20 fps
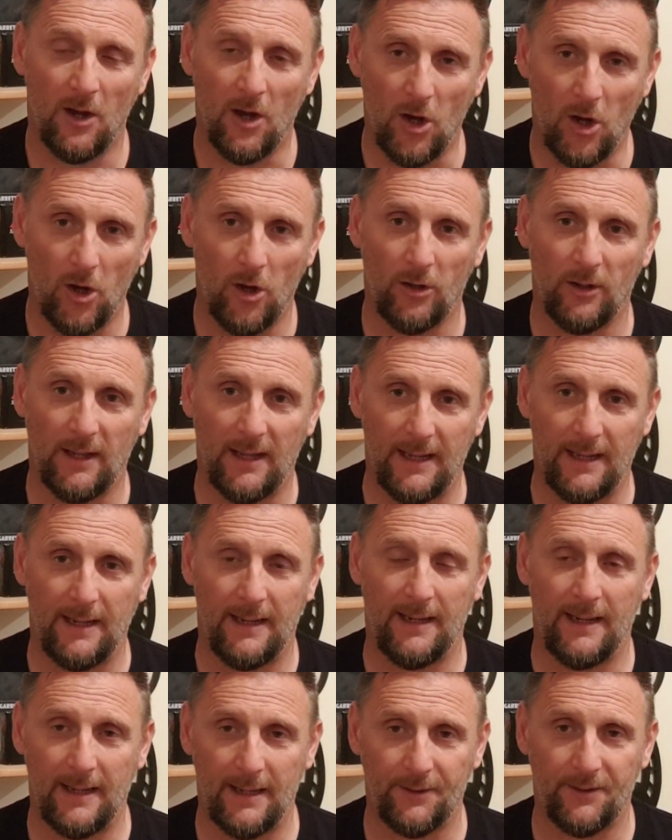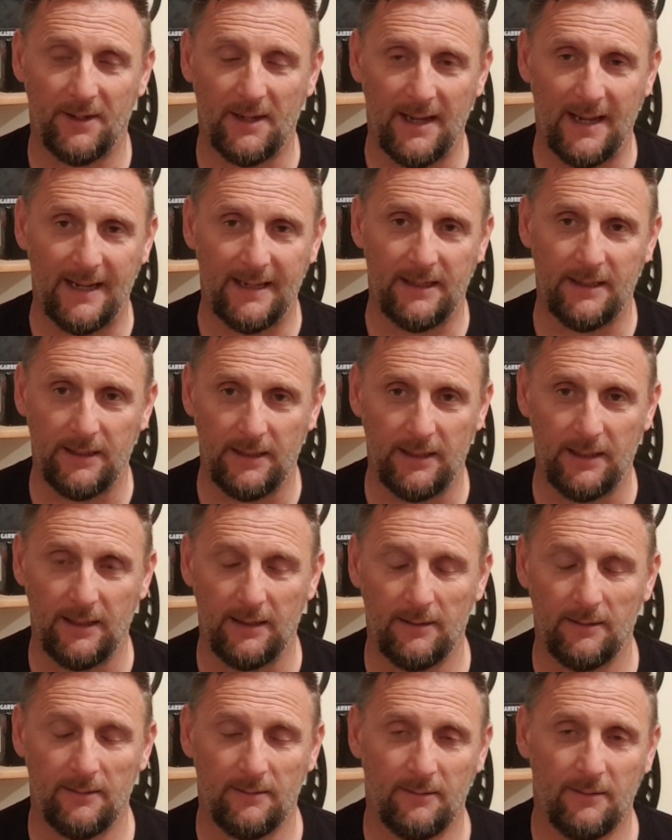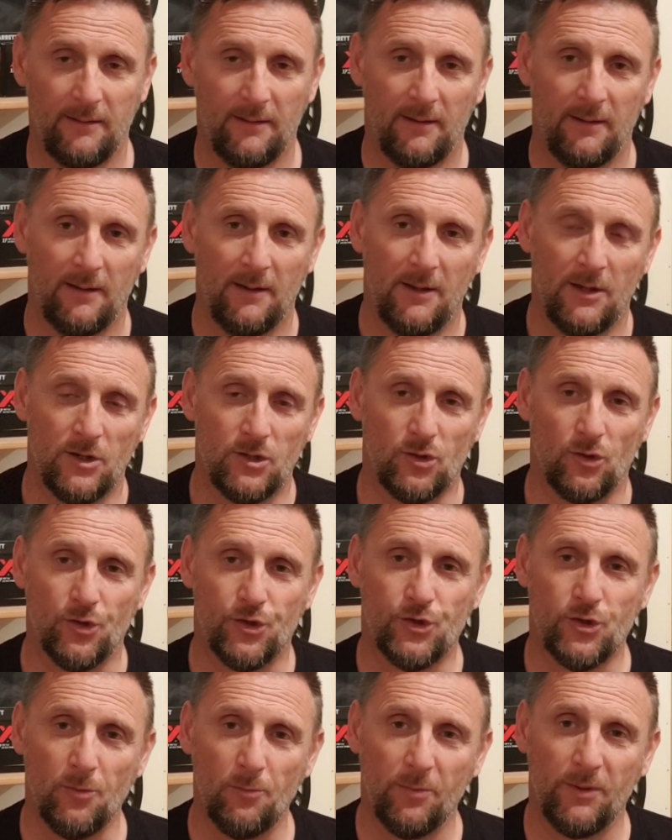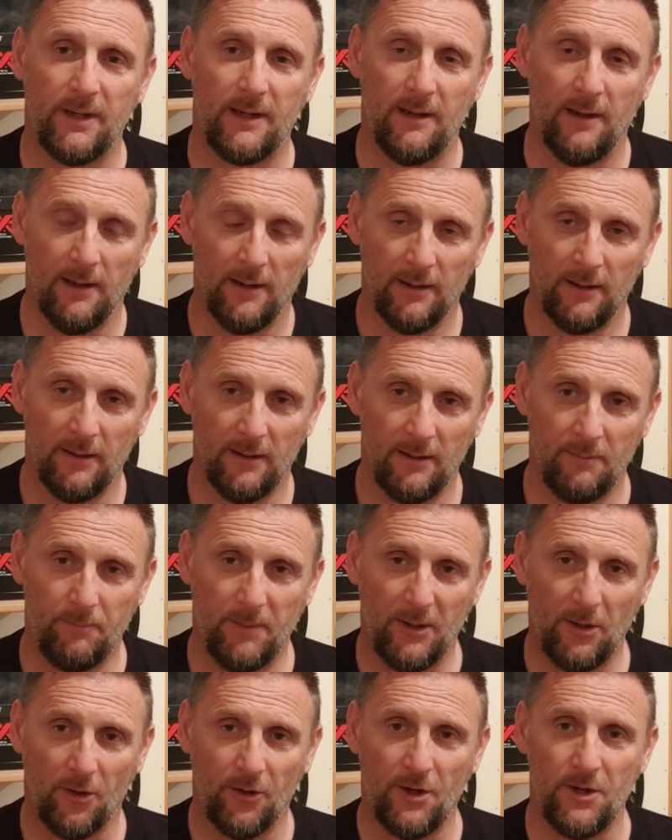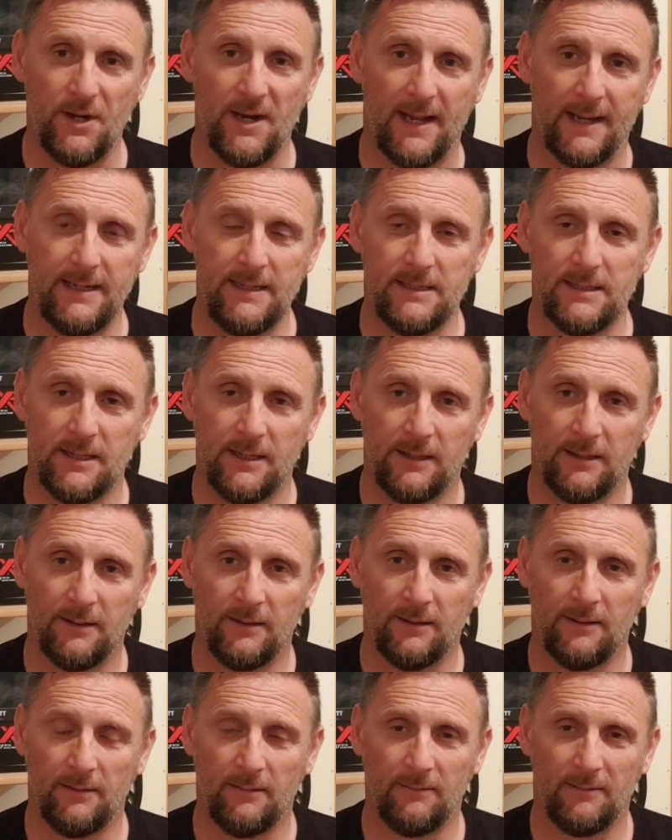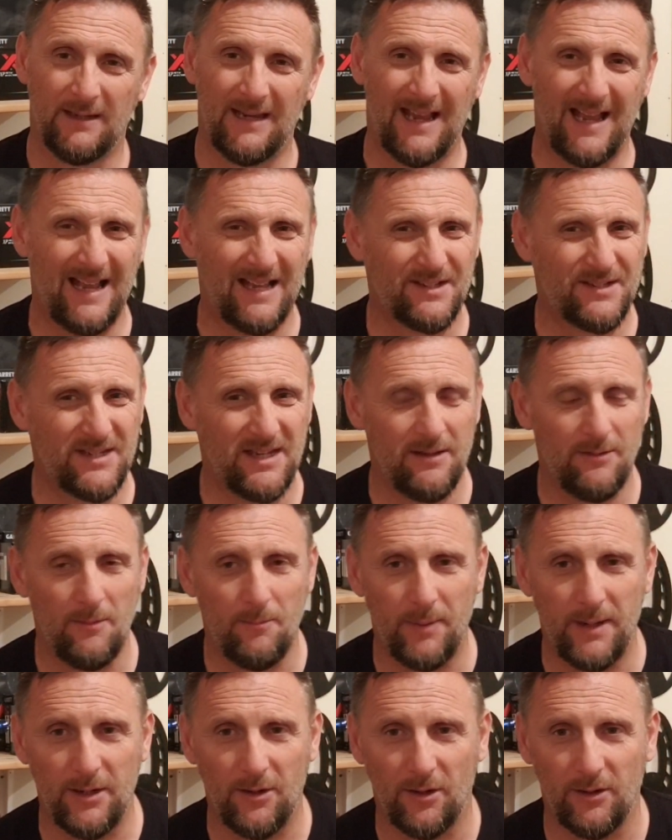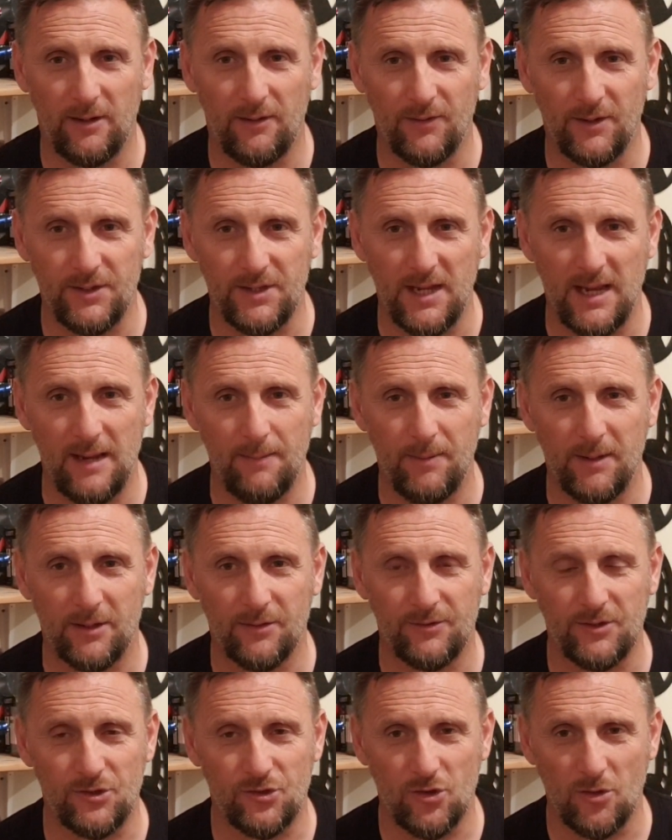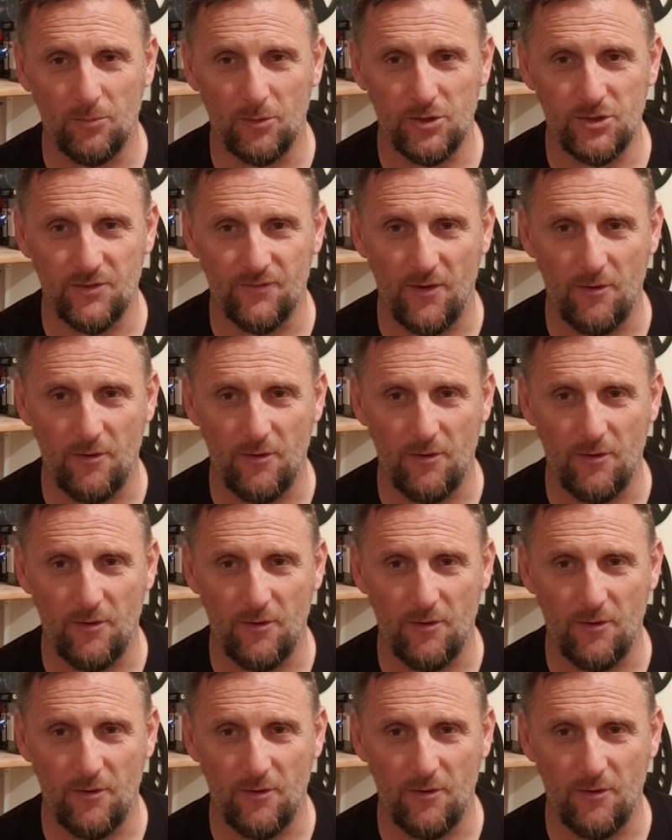all had iron in it. So somebody had been on at night. Can't see them being on in the day because it's too much of